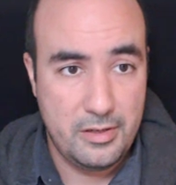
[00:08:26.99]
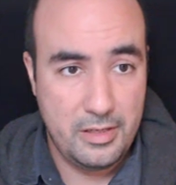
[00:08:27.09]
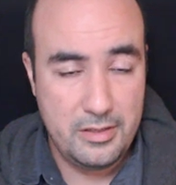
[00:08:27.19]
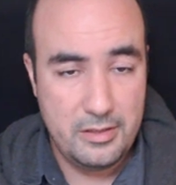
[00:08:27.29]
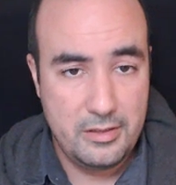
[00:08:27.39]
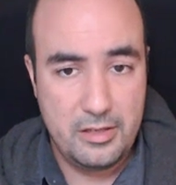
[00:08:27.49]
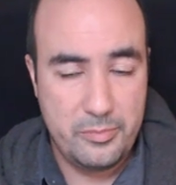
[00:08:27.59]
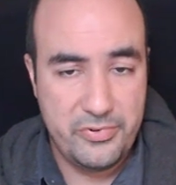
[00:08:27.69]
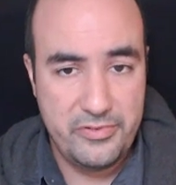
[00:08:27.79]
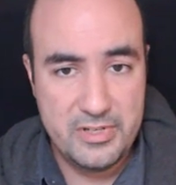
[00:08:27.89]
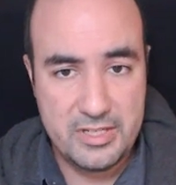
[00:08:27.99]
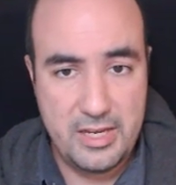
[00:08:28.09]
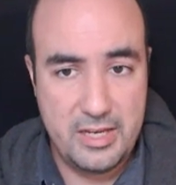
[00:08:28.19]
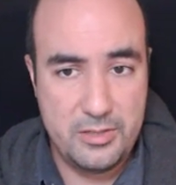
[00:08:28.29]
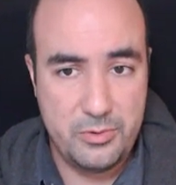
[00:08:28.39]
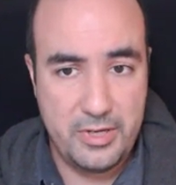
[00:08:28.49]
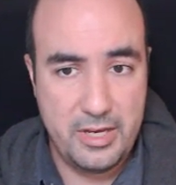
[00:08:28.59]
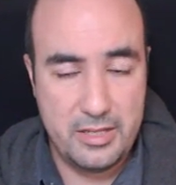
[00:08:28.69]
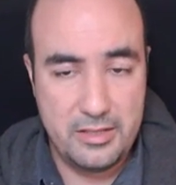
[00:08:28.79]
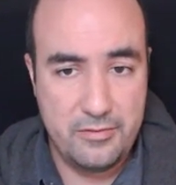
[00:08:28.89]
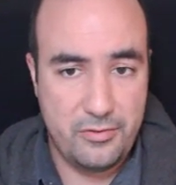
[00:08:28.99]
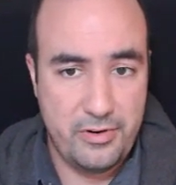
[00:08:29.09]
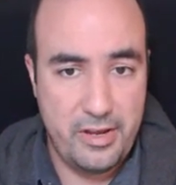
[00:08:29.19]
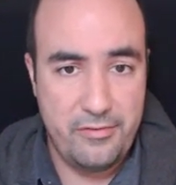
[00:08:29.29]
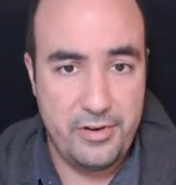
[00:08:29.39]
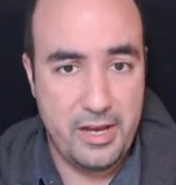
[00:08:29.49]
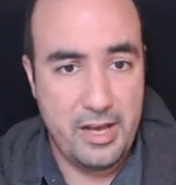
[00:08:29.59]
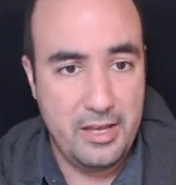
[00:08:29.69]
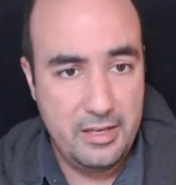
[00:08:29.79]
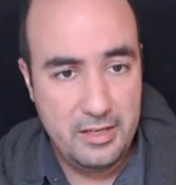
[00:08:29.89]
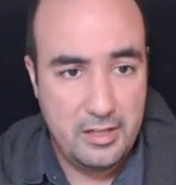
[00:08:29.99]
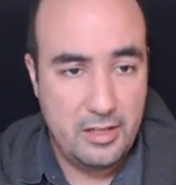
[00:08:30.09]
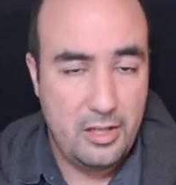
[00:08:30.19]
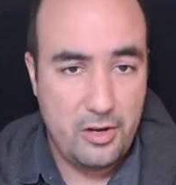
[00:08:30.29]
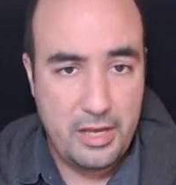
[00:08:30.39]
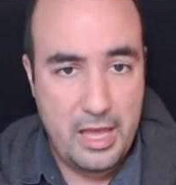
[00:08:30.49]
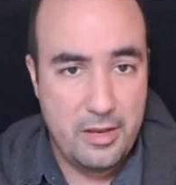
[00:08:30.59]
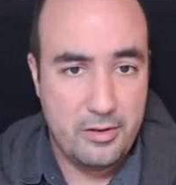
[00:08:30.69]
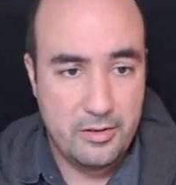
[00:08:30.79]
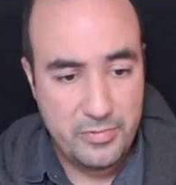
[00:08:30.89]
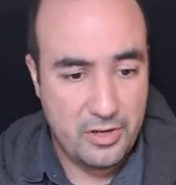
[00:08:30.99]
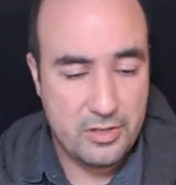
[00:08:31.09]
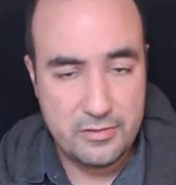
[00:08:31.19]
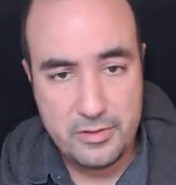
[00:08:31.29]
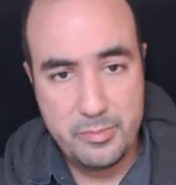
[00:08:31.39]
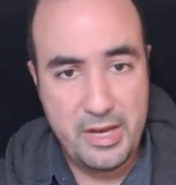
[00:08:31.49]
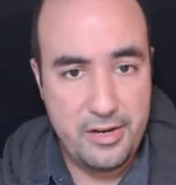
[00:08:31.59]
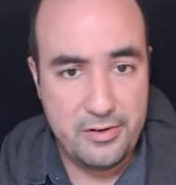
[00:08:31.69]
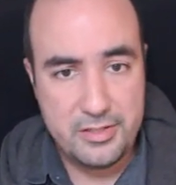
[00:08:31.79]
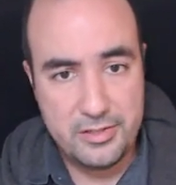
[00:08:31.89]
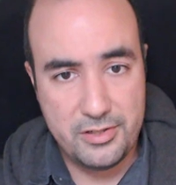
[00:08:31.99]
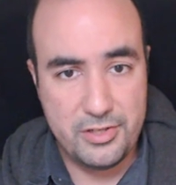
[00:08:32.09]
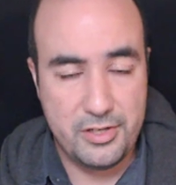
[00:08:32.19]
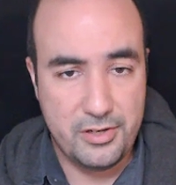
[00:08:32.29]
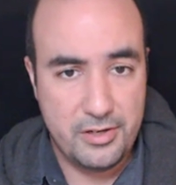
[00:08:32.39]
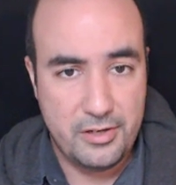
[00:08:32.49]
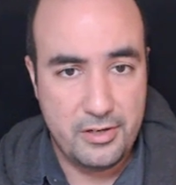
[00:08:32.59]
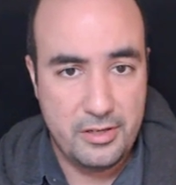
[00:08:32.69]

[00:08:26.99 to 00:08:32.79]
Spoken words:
Right? In the previous case, we had for every I log n because of the binary search here.